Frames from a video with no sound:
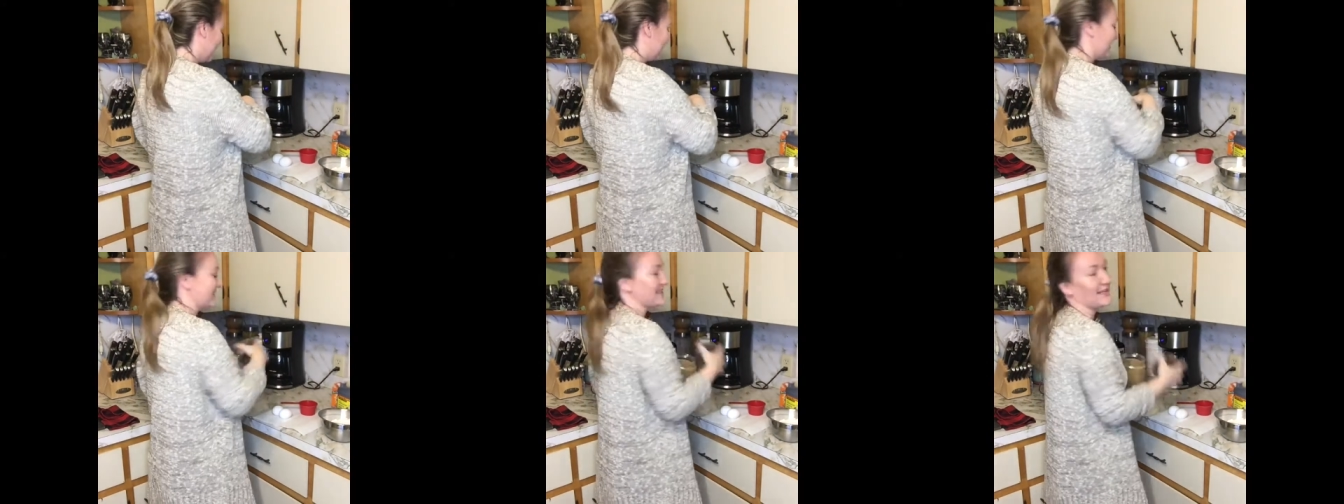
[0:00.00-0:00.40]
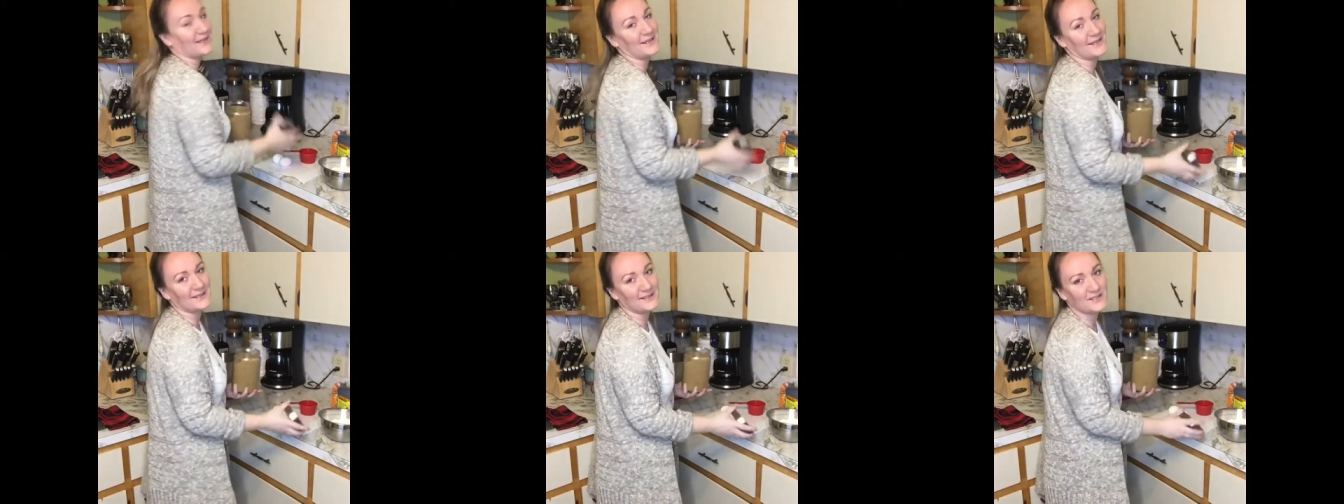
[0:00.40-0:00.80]
Just
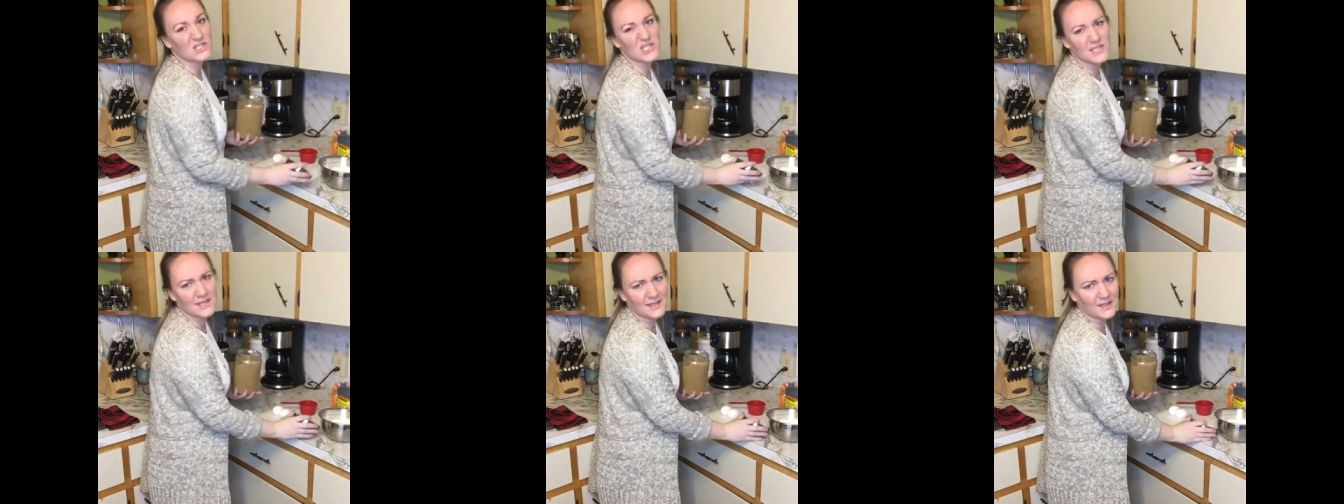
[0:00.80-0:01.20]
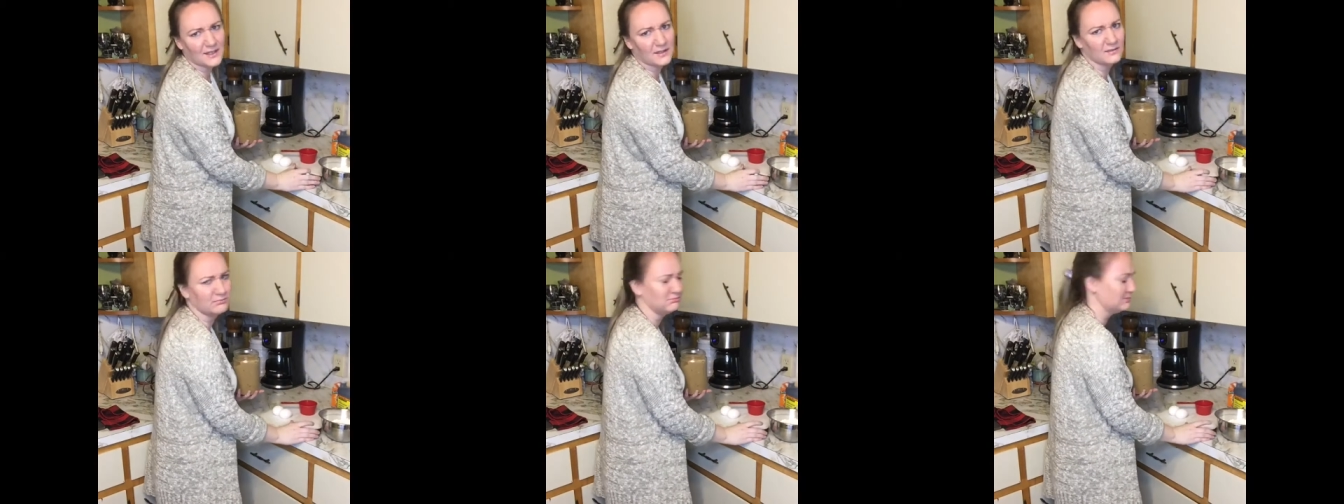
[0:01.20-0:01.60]
kidding, just
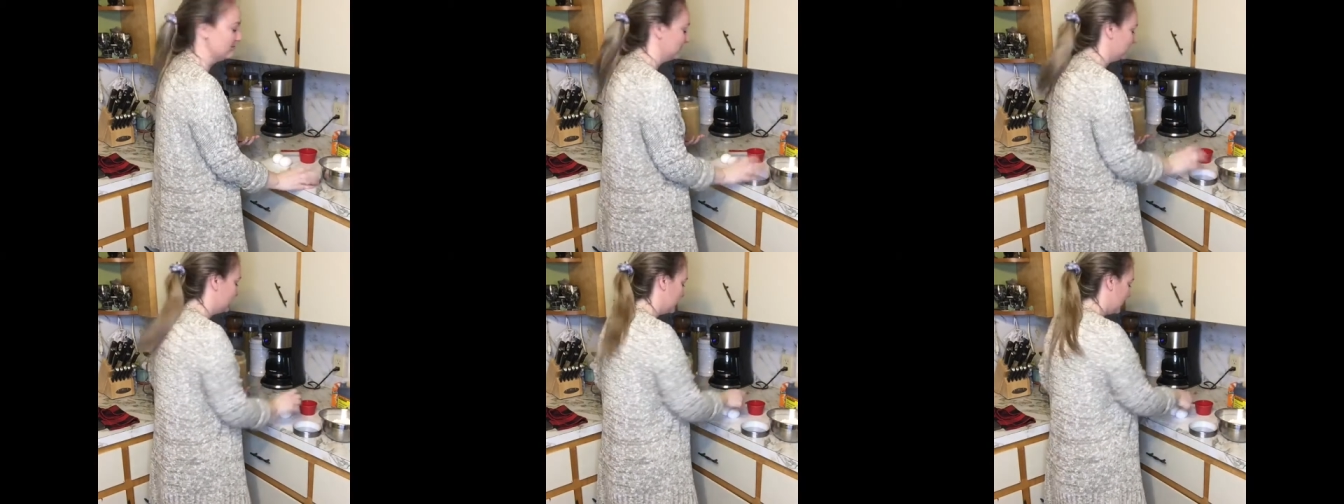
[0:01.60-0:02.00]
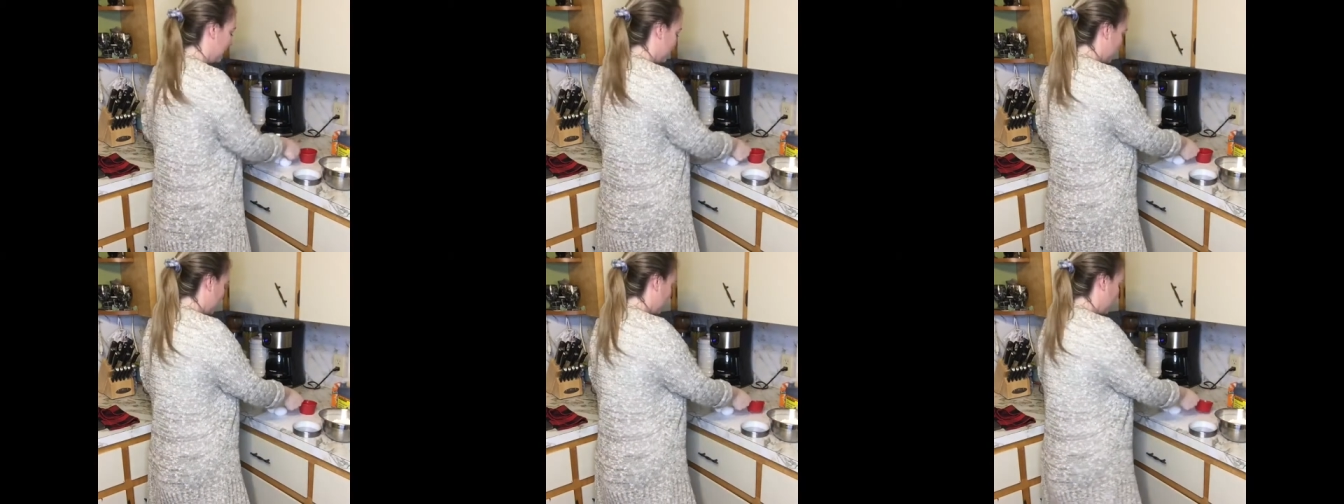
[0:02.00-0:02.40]
kidding.
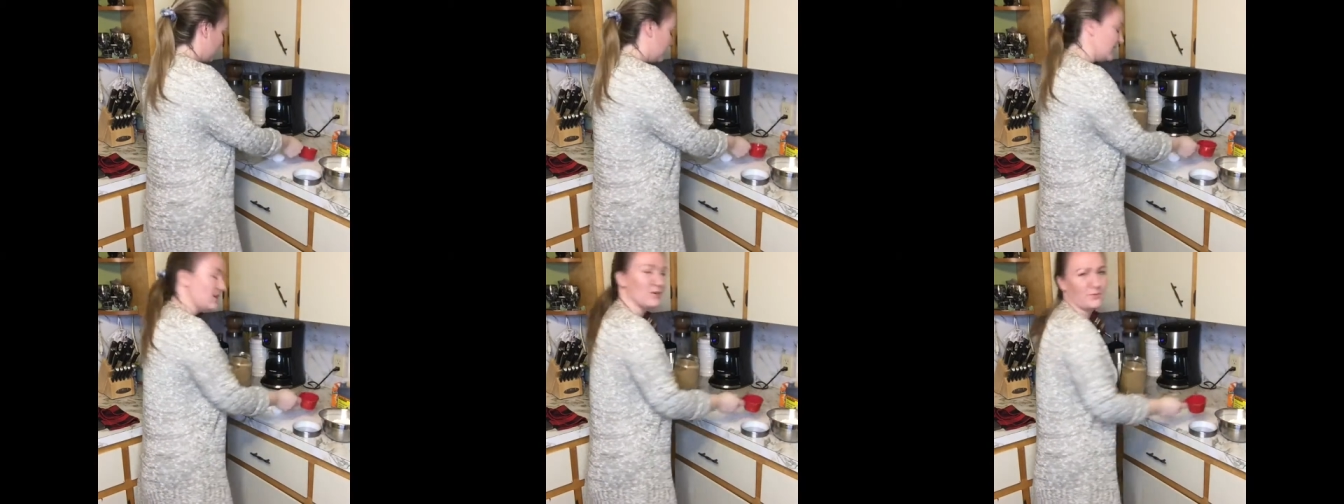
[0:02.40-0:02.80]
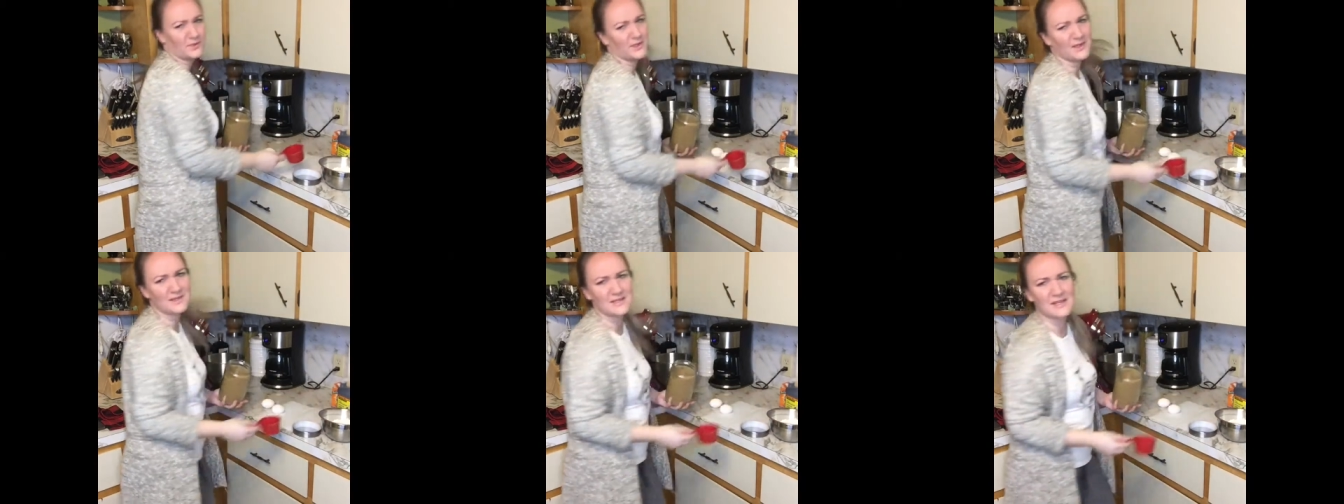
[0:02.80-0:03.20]
I really hope you
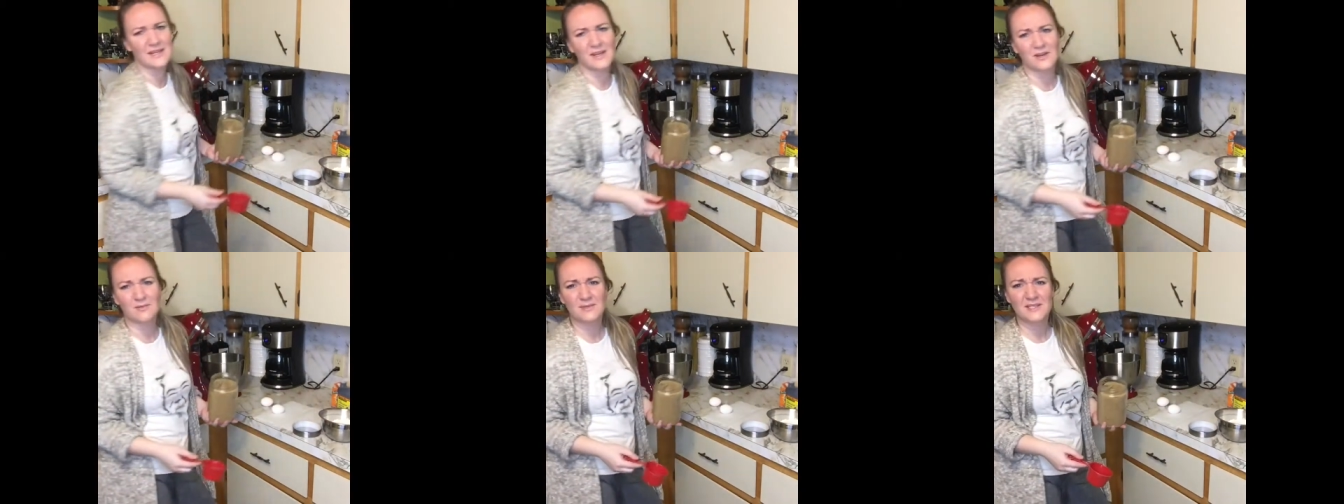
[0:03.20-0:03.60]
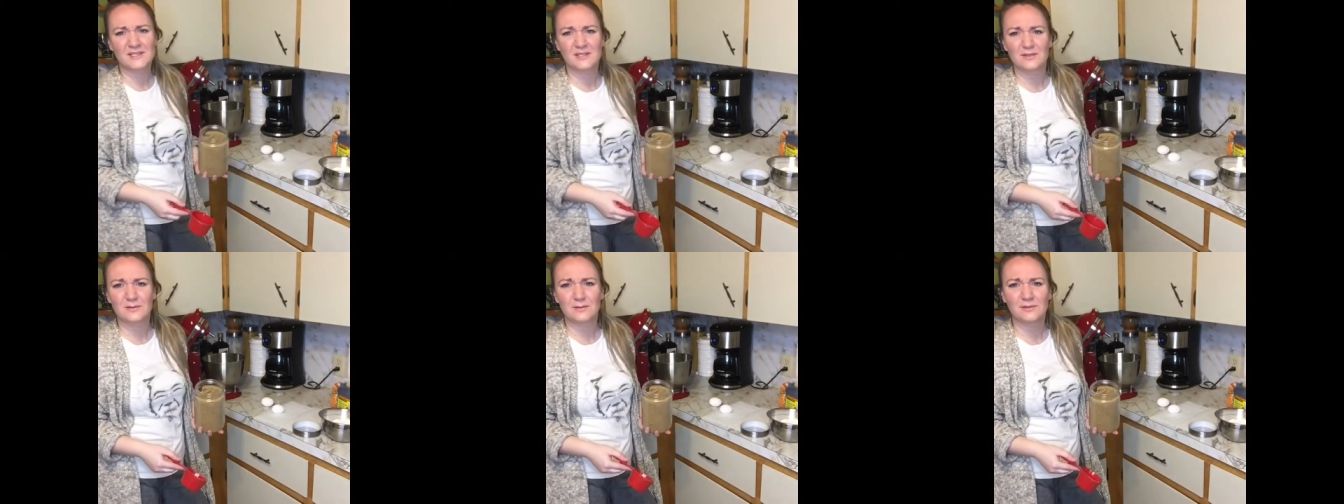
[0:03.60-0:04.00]
guys can hear me
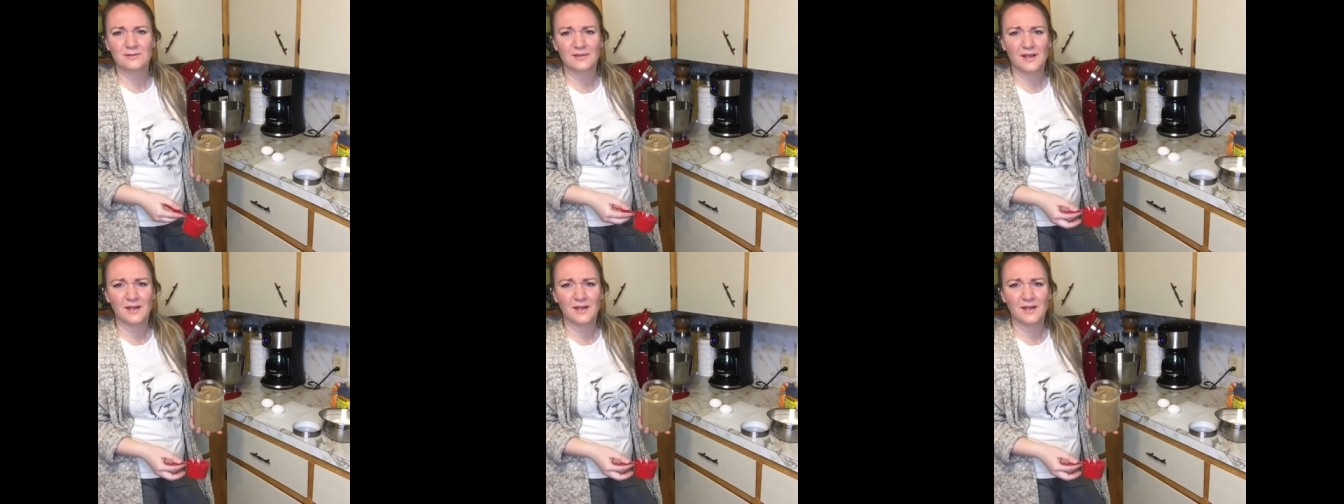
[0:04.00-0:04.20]
too.